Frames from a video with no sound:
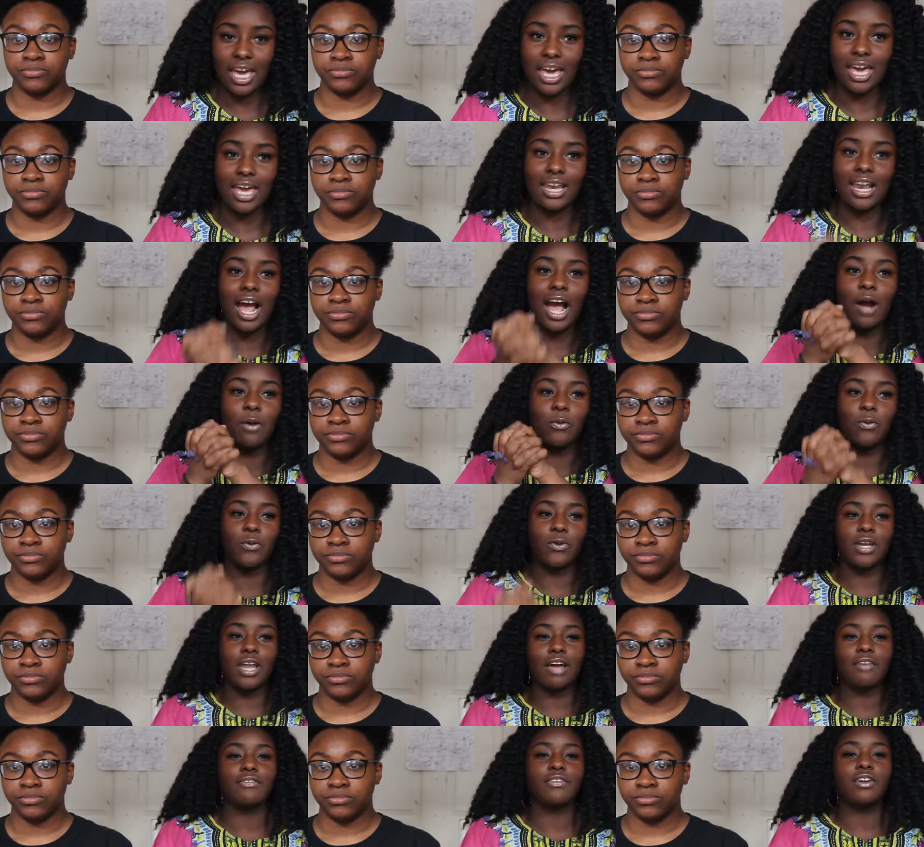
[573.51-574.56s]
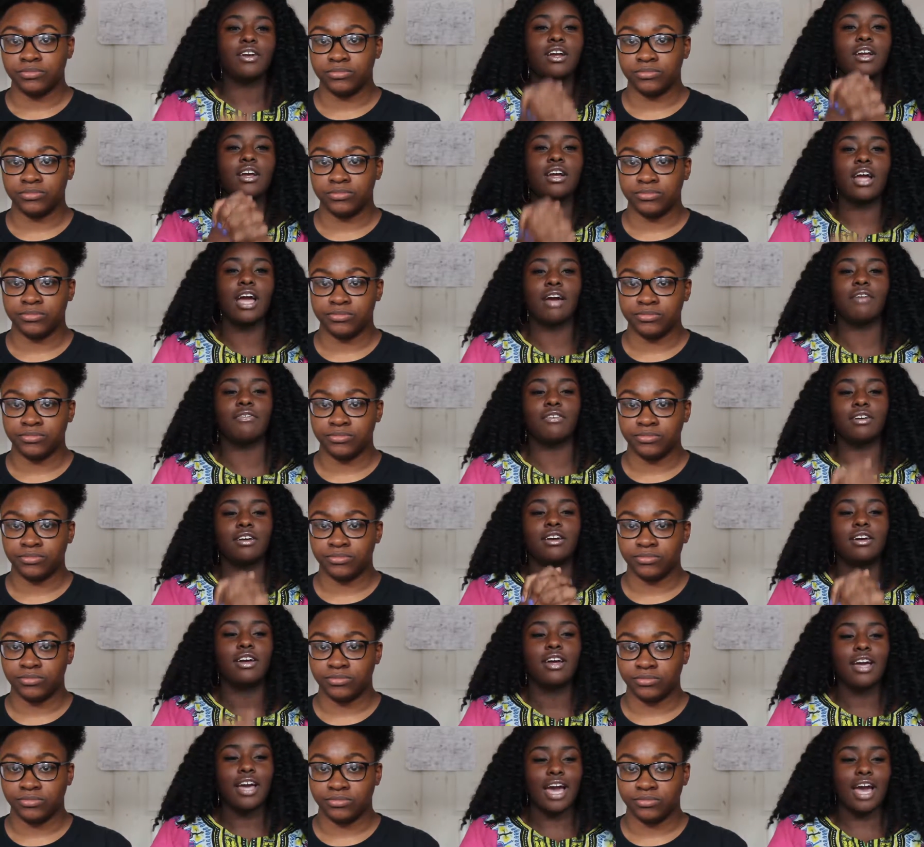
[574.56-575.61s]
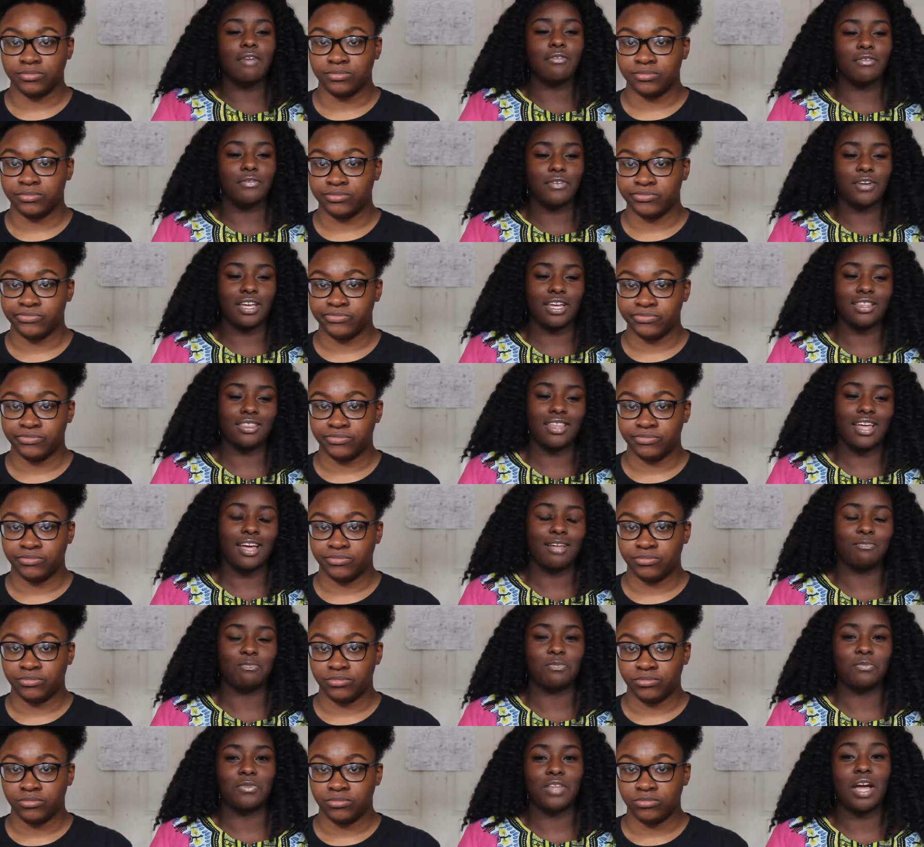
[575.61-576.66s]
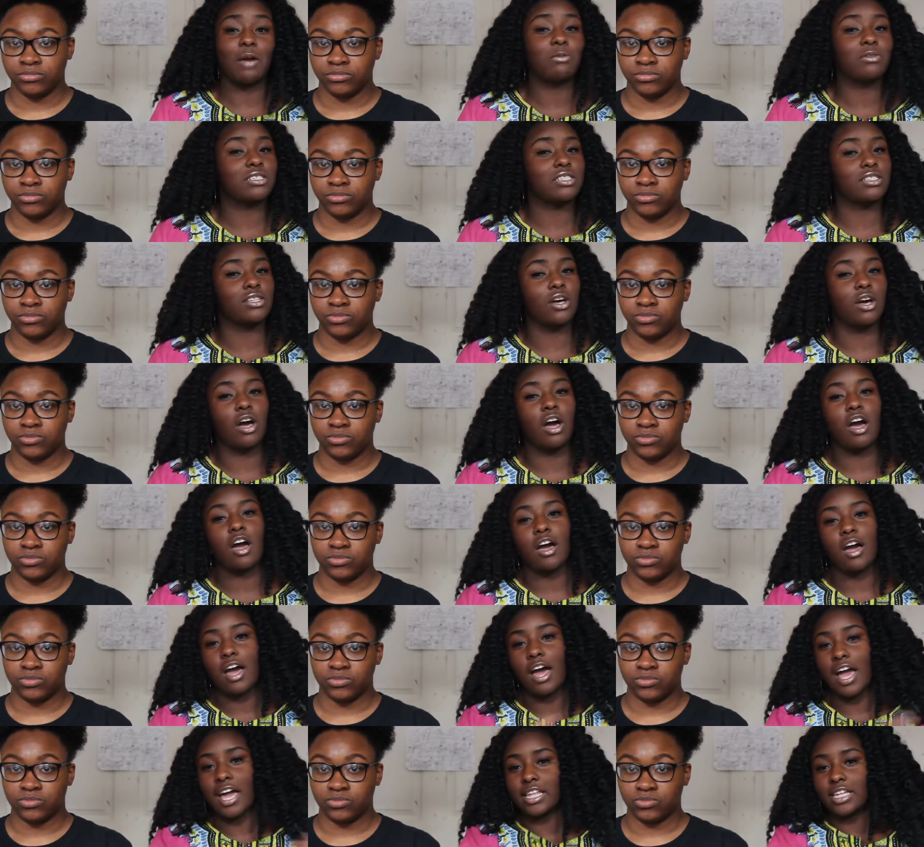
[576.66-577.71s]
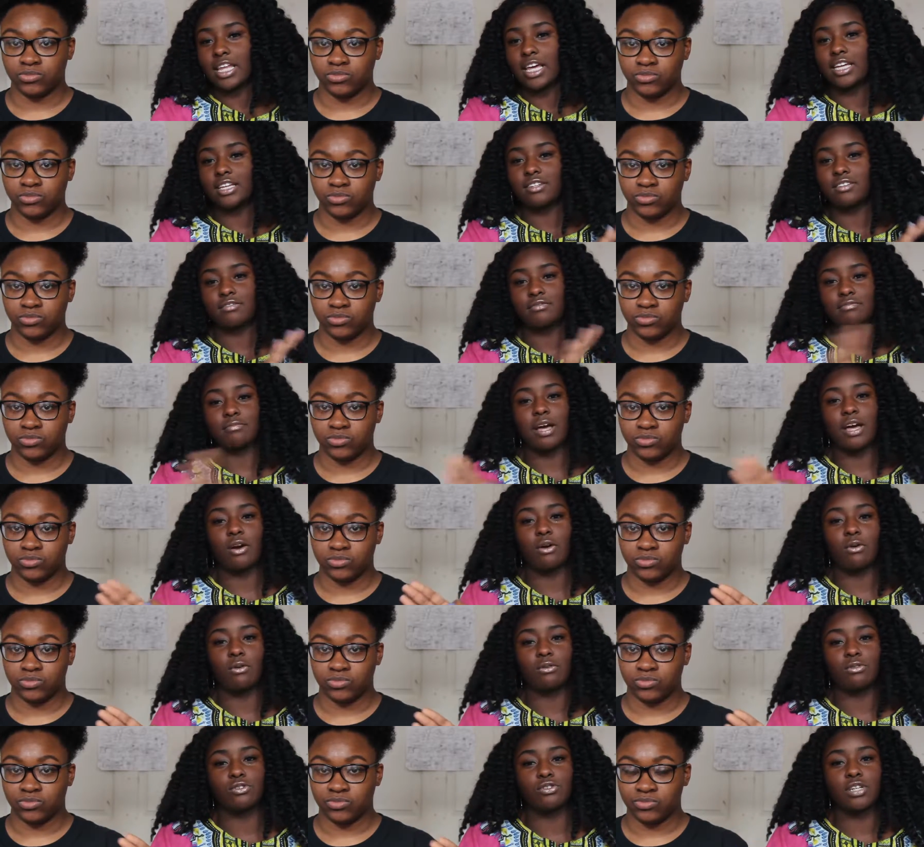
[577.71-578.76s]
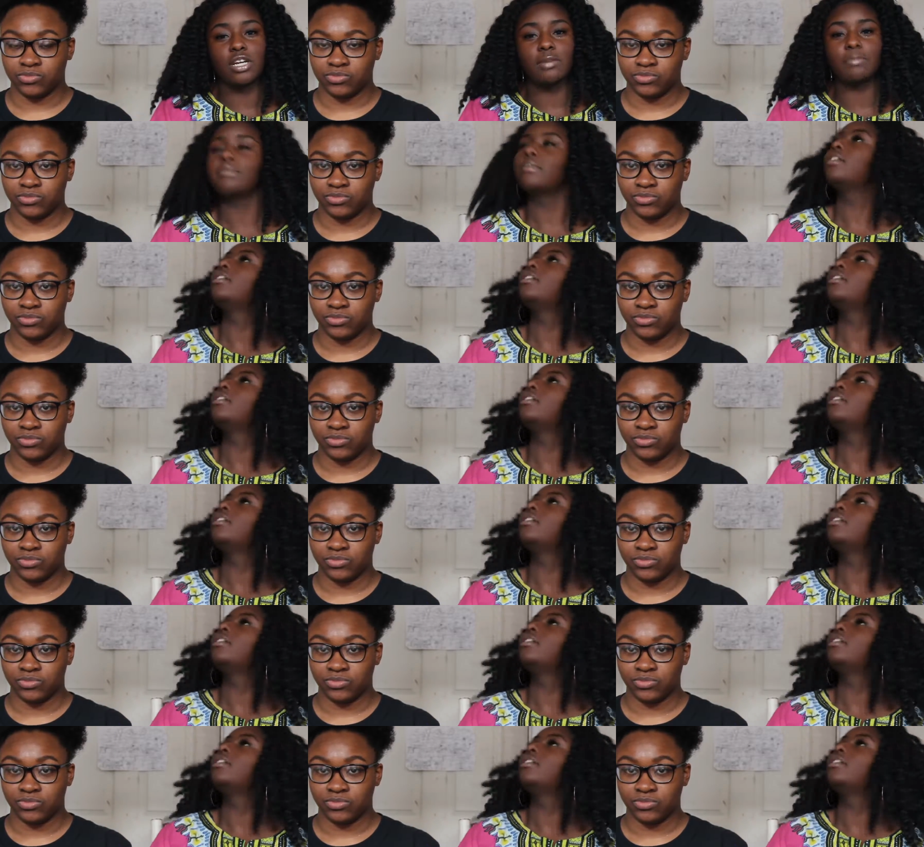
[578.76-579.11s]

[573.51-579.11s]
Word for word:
Speaker 1: and I will never ever ever forget that. That was the highlight of my whole trip.